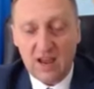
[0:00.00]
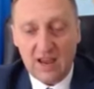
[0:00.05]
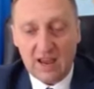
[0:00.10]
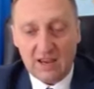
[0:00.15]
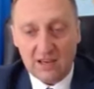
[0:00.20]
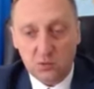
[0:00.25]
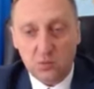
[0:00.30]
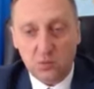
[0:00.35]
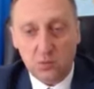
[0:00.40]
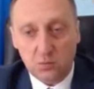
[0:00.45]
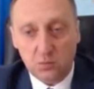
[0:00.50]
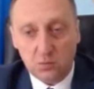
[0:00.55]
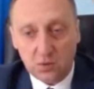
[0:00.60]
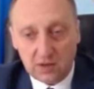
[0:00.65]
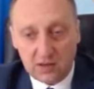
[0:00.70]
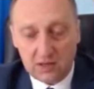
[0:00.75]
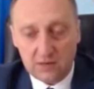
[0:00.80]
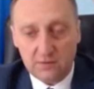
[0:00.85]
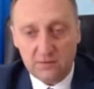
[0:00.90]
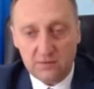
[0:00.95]
And we
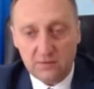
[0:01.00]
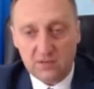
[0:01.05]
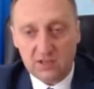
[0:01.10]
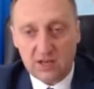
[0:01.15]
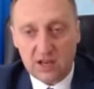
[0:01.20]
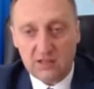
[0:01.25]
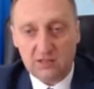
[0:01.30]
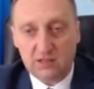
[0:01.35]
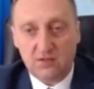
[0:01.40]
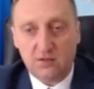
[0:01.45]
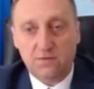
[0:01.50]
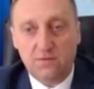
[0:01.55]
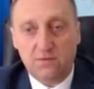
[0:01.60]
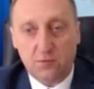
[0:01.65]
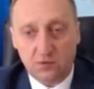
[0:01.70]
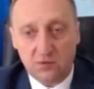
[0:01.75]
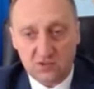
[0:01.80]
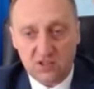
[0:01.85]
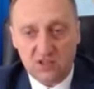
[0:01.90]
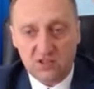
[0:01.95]
believe that
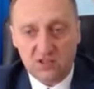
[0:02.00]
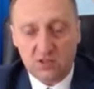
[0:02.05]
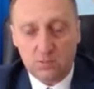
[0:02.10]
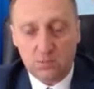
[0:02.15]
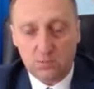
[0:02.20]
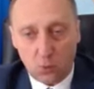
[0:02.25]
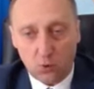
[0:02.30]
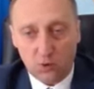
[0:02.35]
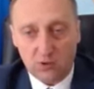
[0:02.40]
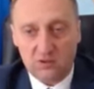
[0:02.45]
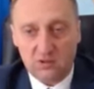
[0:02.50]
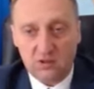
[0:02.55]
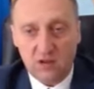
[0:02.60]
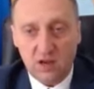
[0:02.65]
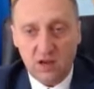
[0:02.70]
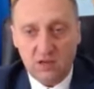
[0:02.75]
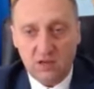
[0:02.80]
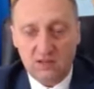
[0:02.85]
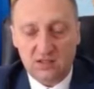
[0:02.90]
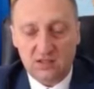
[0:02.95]
for this support,
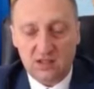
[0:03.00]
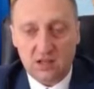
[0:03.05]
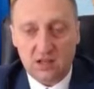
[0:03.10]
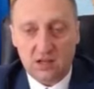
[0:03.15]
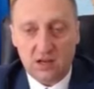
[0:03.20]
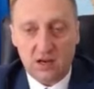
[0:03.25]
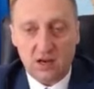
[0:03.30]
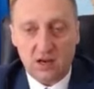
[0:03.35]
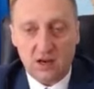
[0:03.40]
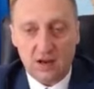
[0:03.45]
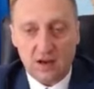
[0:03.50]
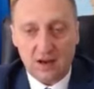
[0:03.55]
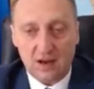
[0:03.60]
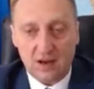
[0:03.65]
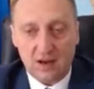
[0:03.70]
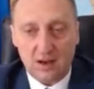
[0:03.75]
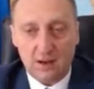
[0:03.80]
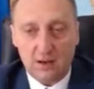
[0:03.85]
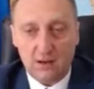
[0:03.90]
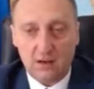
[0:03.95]
the uh,
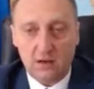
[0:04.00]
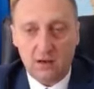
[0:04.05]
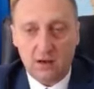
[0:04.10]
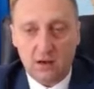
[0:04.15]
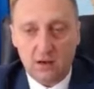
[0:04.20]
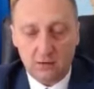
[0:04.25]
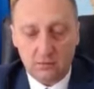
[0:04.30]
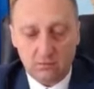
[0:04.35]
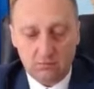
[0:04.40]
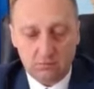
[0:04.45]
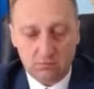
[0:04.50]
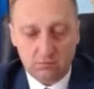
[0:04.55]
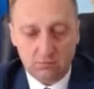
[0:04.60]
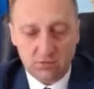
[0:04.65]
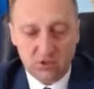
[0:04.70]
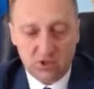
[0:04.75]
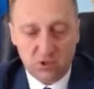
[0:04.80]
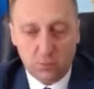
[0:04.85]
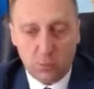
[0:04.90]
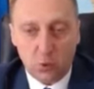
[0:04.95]
uh,
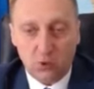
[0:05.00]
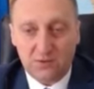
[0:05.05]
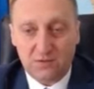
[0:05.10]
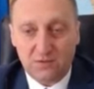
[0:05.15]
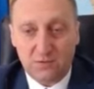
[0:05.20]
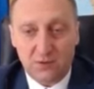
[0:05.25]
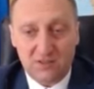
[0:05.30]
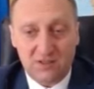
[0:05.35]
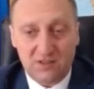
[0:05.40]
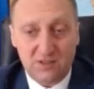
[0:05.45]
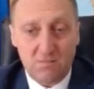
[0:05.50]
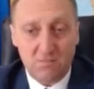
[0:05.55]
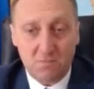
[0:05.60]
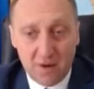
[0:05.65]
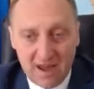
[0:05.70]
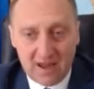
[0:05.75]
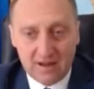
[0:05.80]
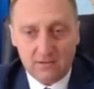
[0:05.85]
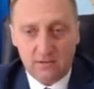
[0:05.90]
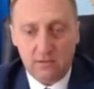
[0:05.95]
support for the
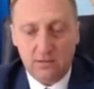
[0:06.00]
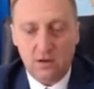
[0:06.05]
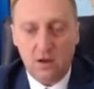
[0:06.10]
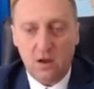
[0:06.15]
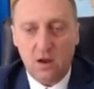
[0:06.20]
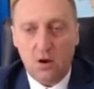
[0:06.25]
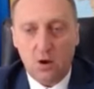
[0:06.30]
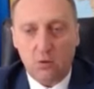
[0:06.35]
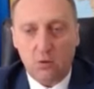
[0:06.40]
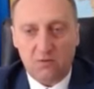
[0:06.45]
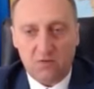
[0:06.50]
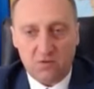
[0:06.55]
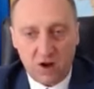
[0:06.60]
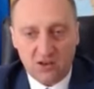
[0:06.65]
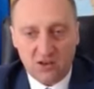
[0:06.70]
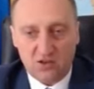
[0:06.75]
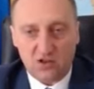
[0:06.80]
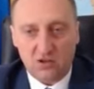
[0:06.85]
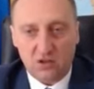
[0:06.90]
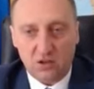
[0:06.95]
ban of
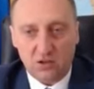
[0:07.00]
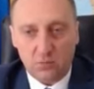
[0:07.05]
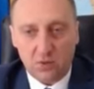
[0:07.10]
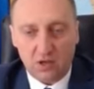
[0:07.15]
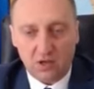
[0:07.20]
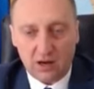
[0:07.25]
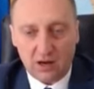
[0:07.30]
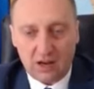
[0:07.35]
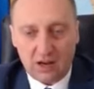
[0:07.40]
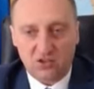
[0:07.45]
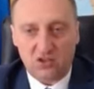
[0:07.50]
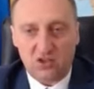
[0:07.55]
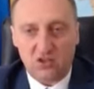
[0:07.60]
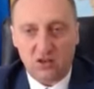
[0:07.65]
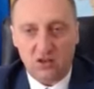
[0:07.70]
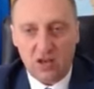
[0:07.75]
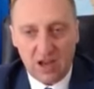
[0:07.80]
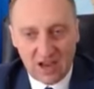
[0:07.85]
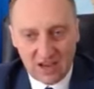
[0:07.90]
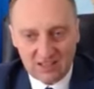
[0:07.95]
Russian and
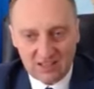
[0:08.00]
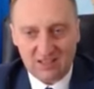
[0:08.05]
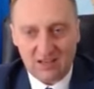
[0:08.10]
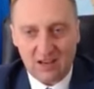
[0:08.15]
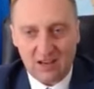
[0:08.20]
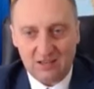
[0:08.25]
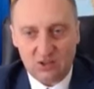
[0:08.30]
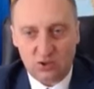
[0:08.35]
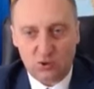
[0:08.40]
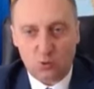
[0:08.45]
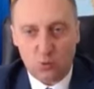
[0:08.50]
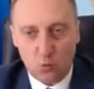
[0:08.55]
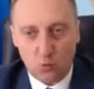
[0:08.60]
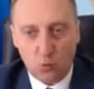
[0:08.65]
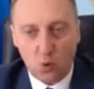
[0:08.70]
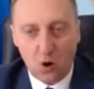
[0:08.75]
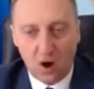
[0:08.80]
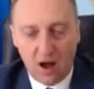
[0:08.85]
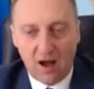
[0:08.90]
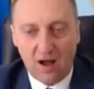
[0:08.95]
Belarusian athletes
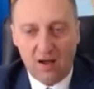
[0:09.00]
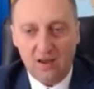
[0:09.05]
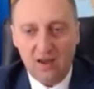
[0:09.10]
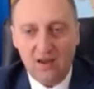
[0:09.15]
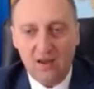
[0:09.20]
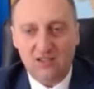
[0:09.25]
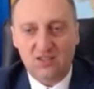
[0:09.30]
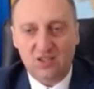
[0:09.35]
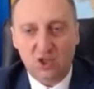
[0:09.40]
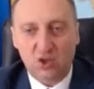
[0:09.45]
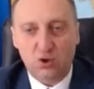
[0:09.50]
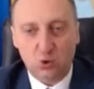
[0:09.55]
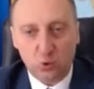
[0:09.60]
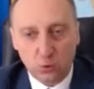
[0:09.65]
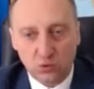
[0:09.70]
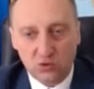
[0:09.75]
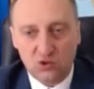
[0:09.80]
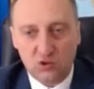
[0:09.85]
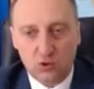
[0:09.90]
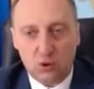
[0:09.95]
who are the
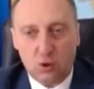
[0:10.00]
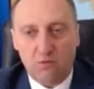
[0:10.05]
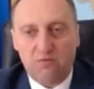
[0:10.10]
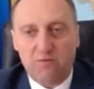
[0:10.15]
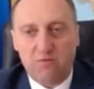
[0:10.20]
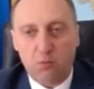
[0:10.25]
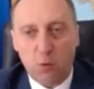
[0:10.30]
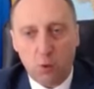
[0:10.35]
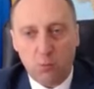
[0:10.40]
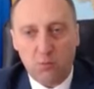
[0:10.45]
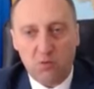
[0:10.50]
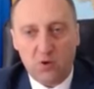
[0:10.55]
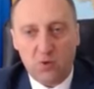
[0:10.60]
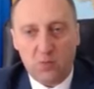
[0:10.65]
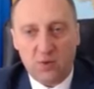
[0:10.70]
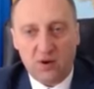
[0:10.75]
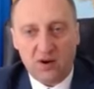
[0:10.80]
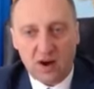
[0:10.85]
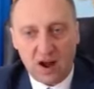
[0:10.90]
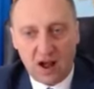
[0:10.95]
tools of war
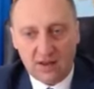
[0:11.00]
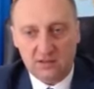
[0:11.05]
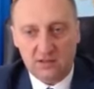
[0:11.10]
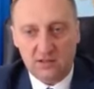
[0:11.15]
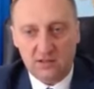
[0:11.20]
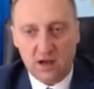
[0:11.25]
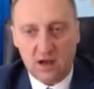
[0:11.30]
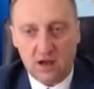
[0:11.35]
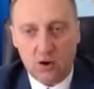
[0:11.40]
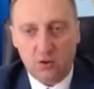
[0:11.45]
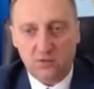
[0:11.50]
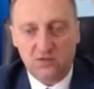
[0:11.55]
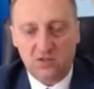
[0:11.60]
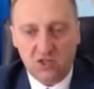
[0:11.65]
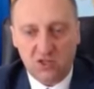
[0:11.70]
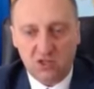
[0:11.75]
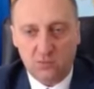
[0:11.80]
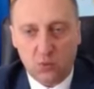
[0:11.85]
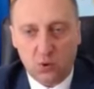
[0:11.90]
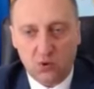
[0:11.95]
propaganda of
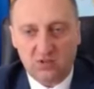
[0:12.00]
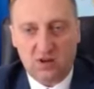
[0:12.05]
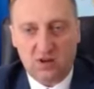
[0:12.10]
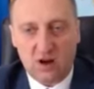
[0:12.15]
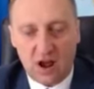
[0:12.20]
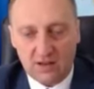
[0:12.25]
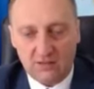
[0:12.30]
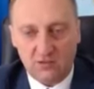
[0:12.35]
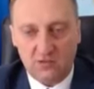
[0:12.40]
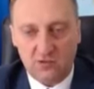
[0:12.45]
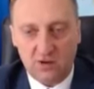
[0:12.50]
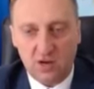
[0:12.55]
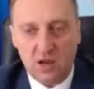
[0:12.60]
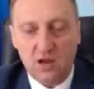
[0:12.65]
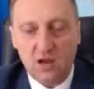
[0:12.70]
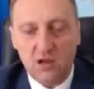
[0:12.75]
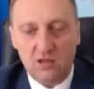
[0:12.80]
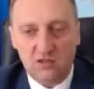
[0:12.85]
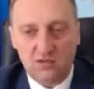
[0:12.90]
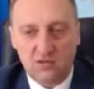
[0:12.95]
this both country
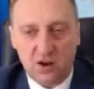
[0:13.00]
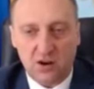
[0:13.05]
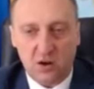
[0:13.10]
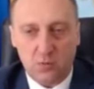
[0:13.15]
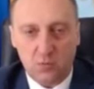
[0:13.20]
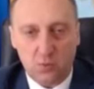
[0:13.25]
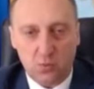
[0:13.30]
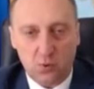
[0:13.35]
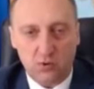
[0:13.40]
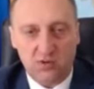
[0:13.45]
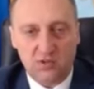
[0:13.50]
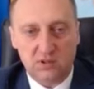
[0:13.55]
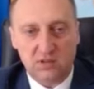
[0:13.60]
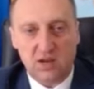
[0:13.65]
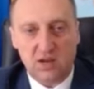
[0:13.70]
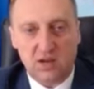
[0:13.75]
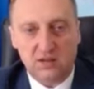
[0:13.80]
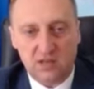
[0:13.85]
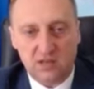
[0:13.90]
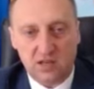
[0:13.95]
is very important,
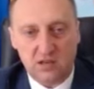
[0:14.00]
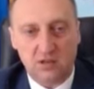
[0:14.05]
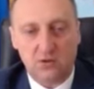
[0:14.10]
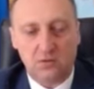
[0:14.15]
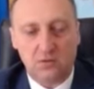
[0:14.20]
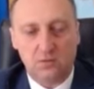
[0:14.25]
I thank you.